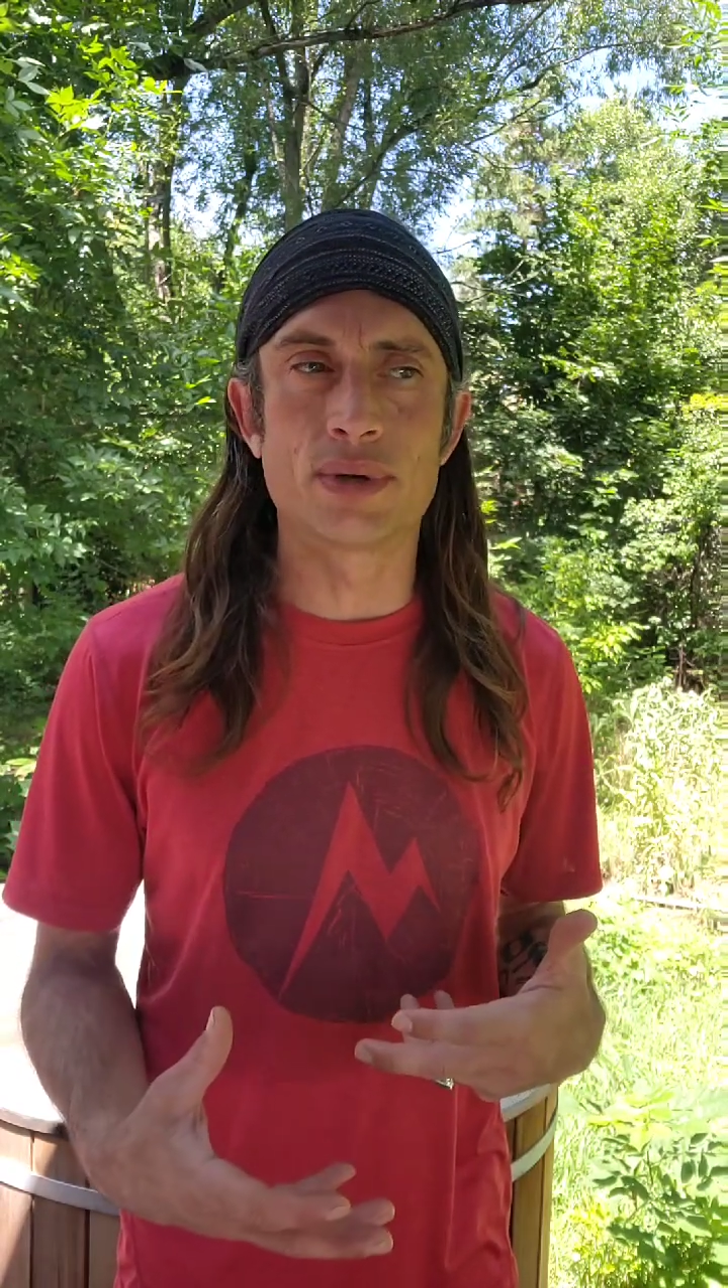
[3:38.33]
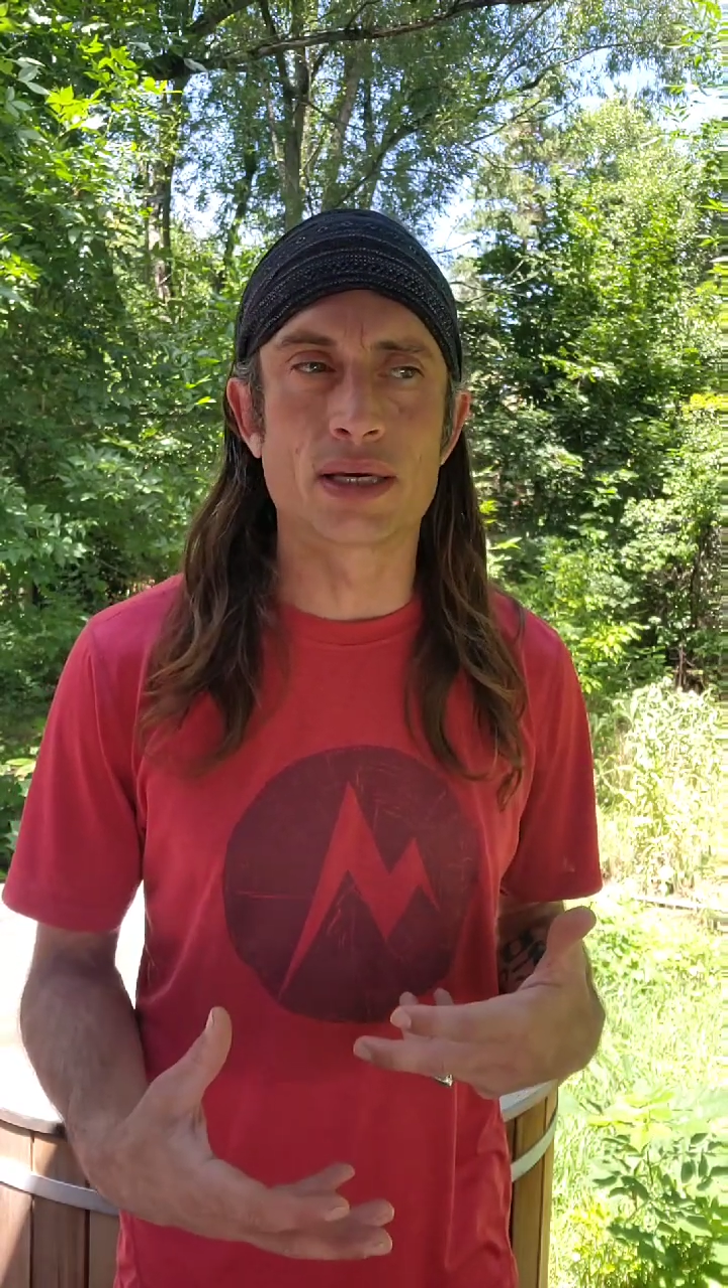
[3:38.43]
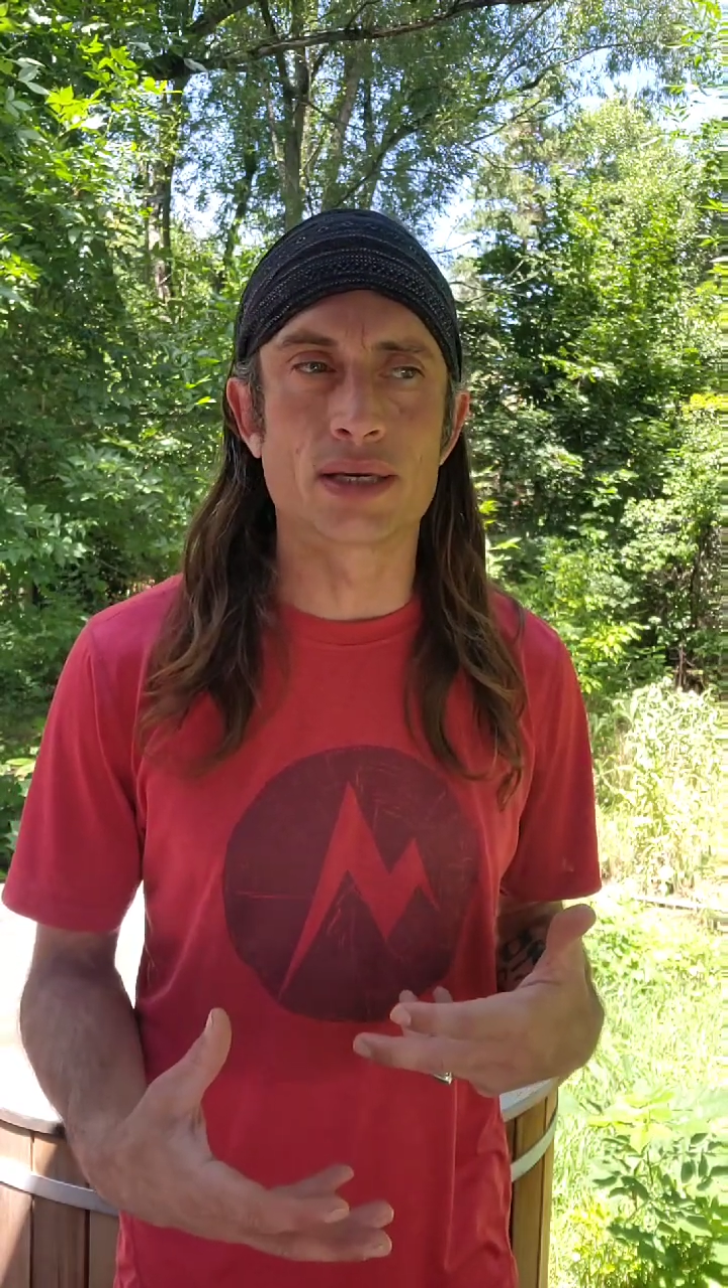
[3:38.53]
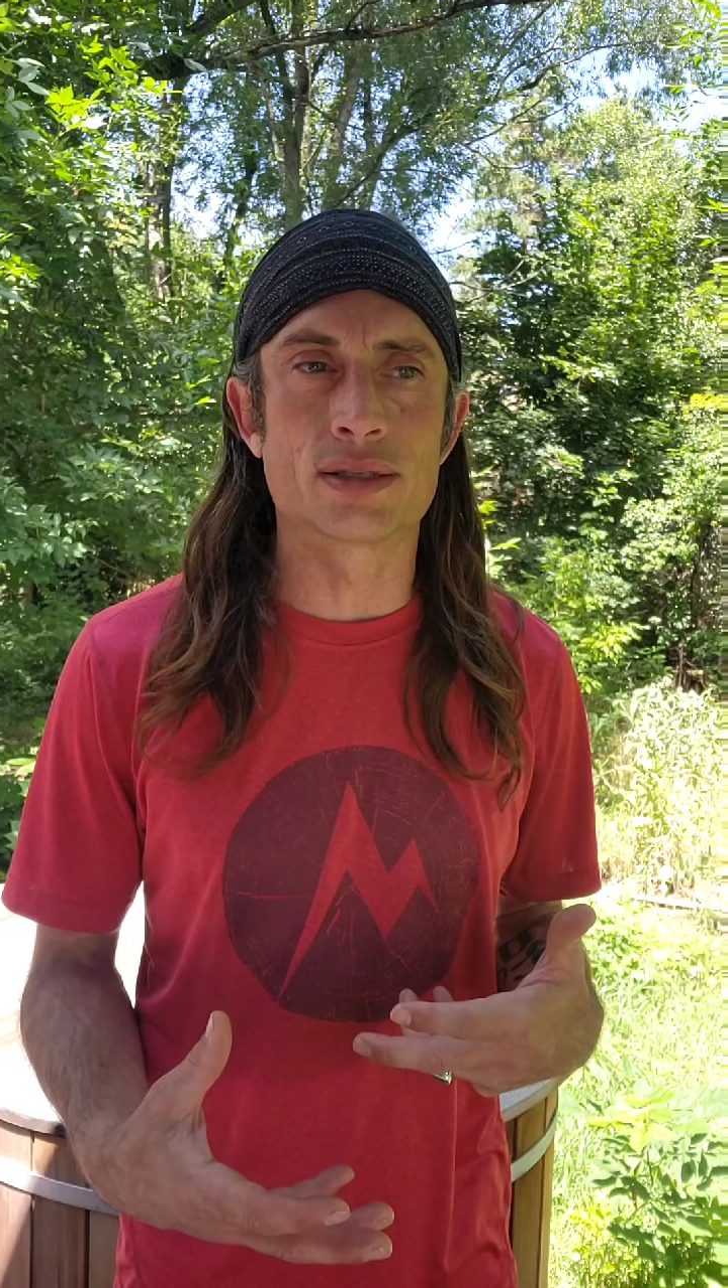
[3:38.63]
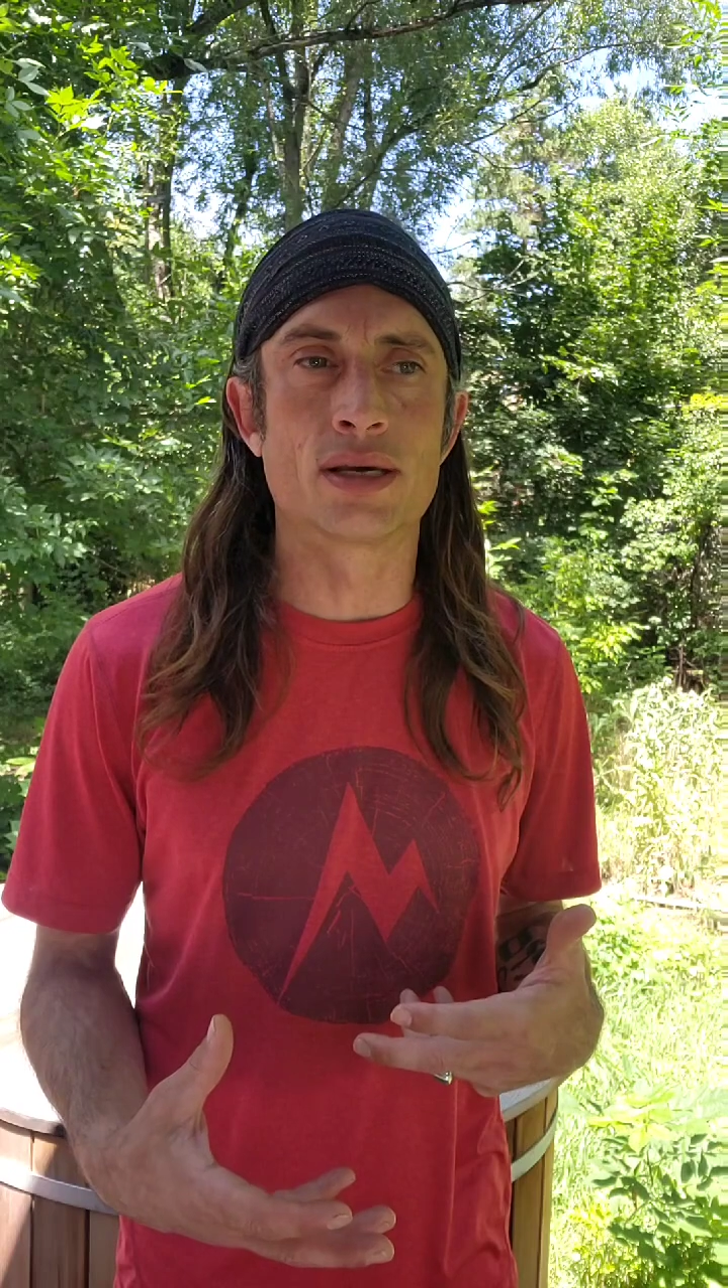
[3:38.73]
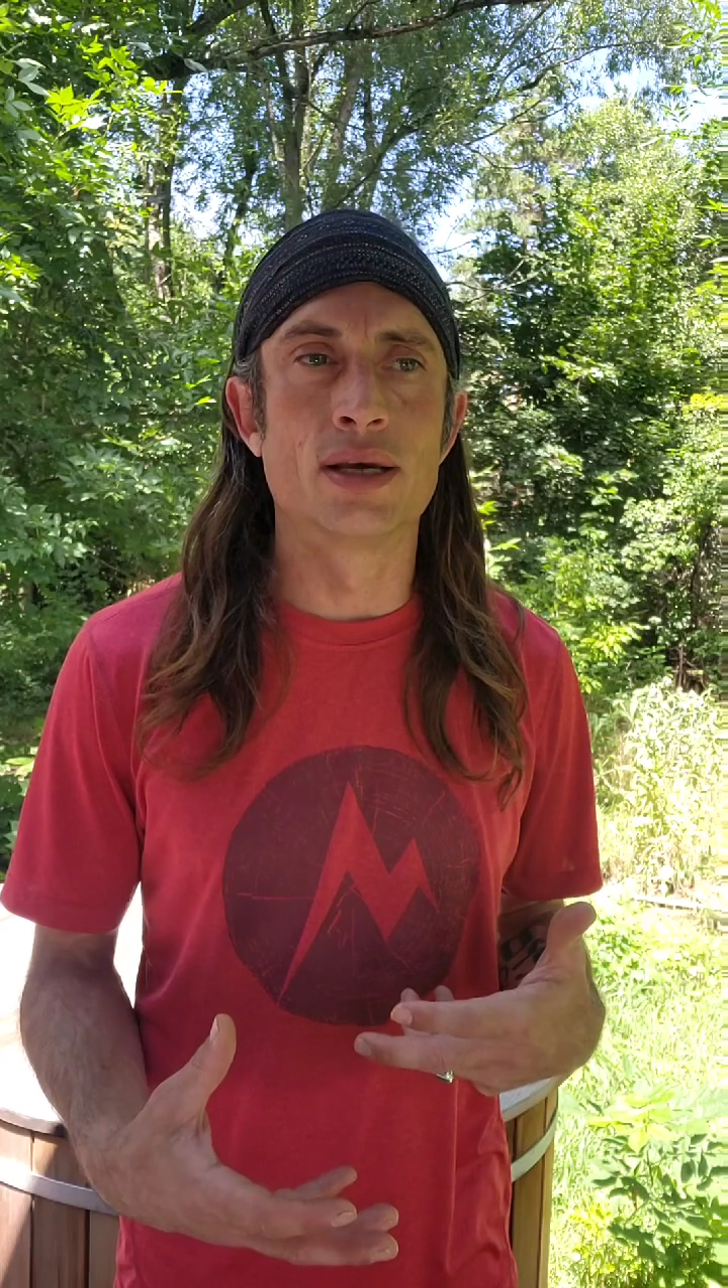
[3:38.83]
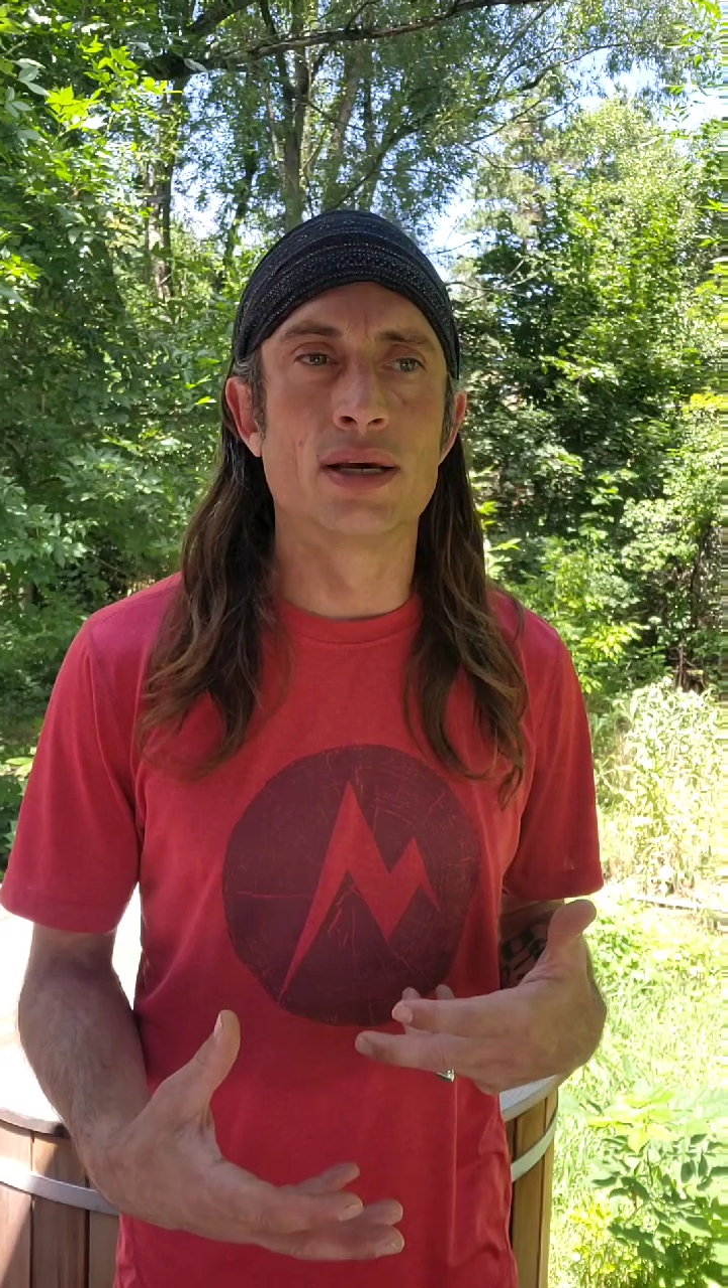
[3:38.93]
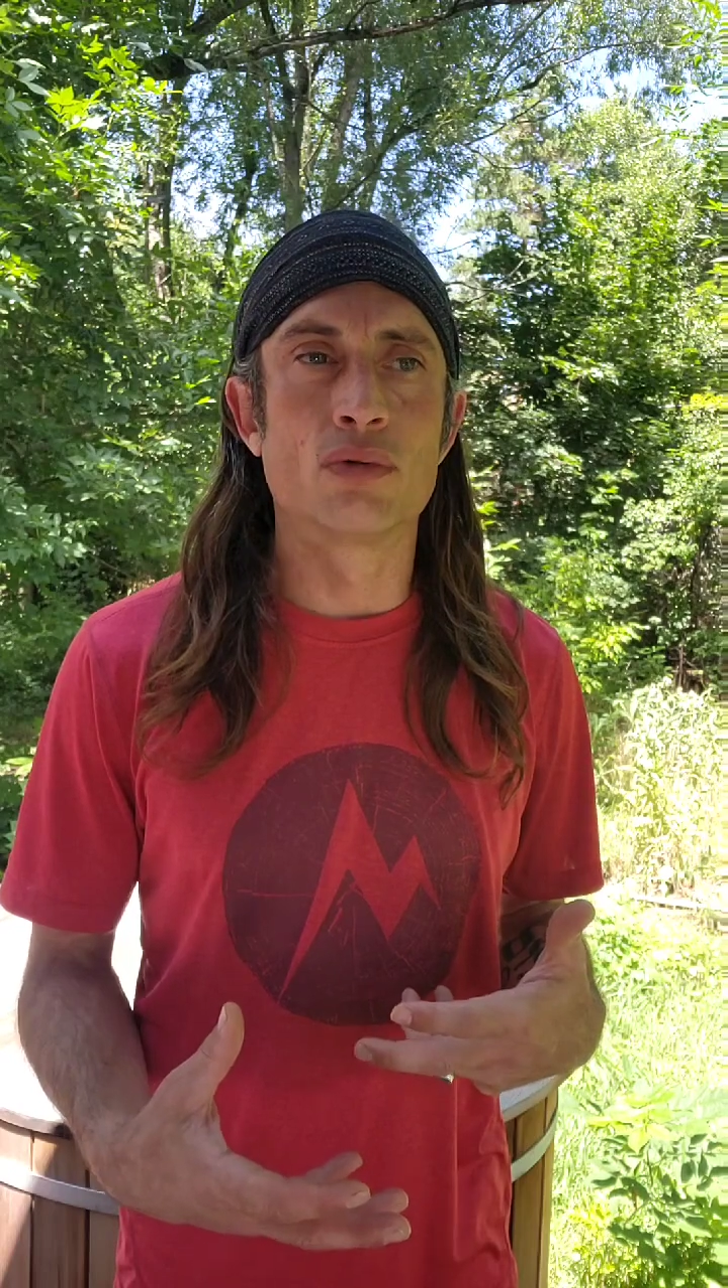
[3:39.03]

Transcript: because